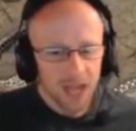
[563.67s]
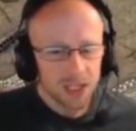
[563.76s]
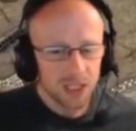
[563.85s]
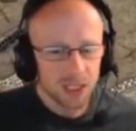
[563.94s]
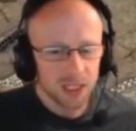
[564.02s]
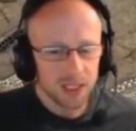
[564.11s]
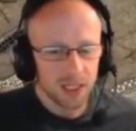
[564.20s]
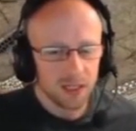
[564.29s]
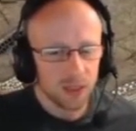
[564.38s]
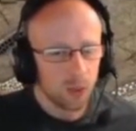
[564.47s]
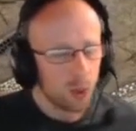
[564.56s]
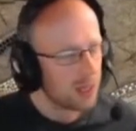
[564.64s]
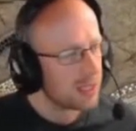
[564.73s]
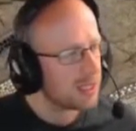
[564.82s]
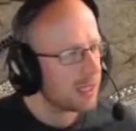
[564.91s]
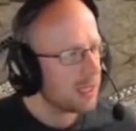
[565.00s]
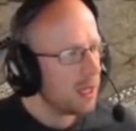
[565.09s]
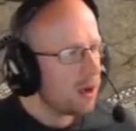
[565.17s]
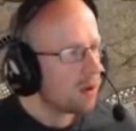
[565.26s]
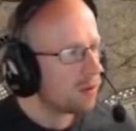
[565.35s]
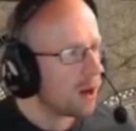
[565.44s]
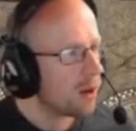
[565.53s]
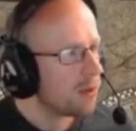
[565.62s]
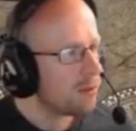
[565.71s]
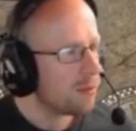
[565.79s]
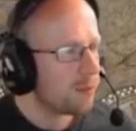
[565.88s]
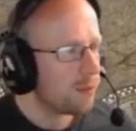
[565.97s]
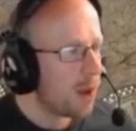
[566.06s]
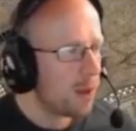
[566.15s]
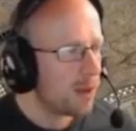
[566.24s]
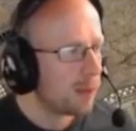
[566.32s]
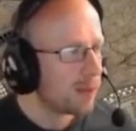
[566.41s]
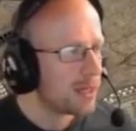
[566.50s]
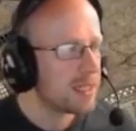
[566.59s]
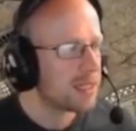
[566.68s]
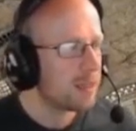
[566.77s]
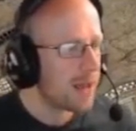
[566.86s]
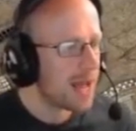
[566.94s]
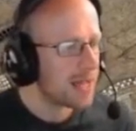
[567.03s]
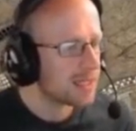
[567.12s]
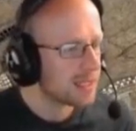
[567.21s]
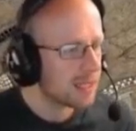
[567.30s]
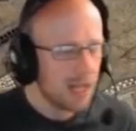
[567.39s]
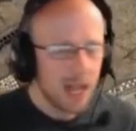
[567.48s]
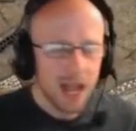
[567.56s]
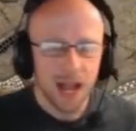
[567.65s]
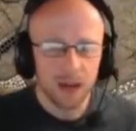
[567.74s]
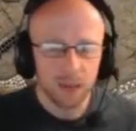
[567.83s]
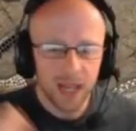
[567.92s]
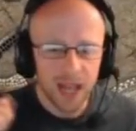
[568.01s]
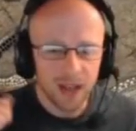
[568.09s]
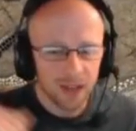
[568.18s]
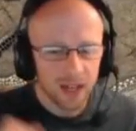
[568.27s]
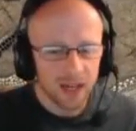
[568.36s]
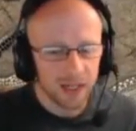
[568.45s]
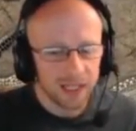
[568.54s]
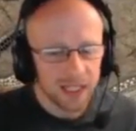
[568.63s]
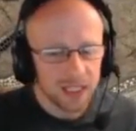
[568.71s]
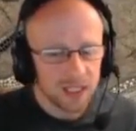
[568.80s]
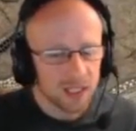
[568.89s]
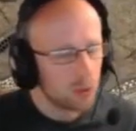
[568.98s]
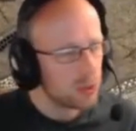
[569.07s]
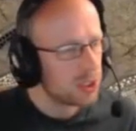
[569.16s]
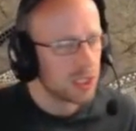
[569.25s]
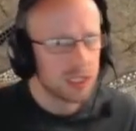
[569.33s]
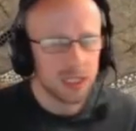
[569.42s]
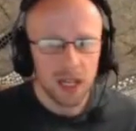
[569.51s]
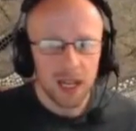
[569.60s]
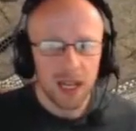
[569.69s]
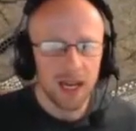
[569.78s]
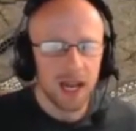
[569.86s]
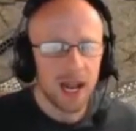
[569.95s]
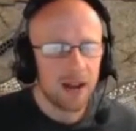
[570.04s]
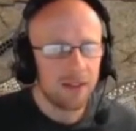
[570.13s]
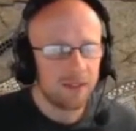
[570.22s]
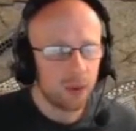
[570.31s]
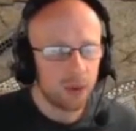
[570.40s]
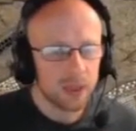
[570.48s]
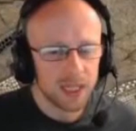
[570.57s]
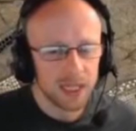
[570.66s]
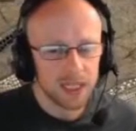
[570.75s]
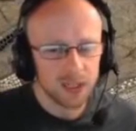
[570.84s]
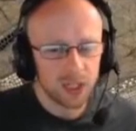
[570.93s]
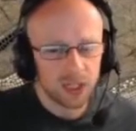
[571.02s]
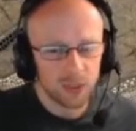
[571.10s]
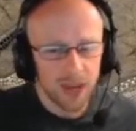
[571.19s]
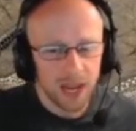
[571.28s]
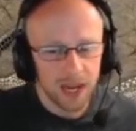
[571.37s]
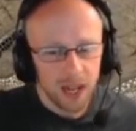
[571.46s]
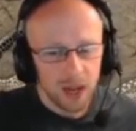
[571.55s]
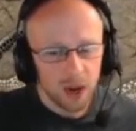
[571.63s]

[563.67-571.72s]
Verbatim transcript: As you can see, the quality Rome only brings the best, and we have an elite soldiers in our force here straight straight away.